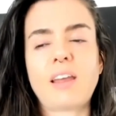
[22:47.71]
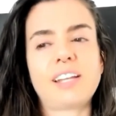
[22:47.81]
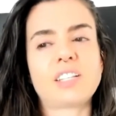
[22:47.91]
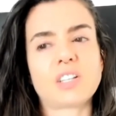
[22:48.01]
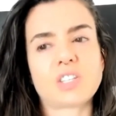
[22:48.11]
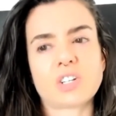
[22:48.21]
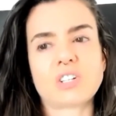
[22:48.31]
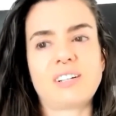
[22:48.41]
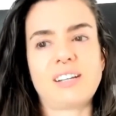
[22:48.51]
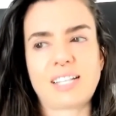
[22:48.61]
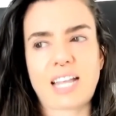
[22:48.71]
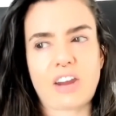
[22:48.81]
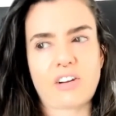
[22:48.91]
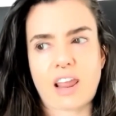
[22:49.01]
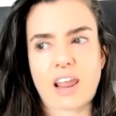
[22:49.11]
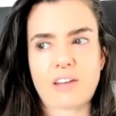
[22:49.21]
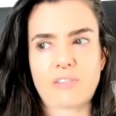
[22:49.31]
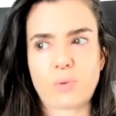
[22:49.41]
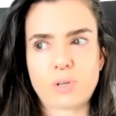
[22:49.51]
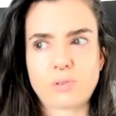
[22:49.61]
It's uncertain, it's scary
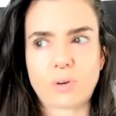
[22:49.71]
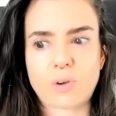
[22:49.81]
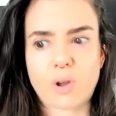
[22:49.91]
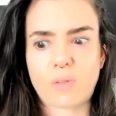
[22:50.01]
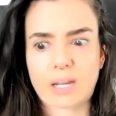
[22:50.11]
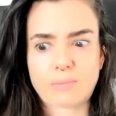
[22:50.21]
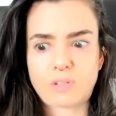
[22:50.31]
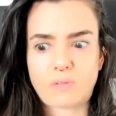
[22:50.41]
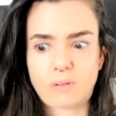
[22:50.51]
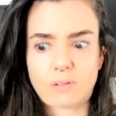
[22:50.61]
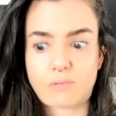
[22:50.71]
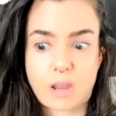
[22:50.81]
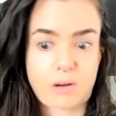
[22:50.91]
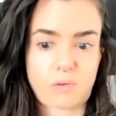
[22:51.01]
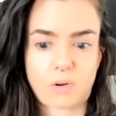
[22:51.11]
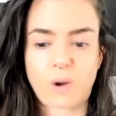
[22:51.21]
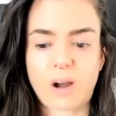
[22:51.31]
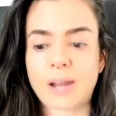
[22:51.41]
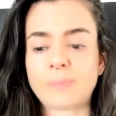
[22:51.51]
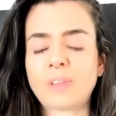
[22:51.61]
AF when you don't know, like, I'm just feeling this way, I don't know
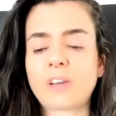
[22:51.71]
why,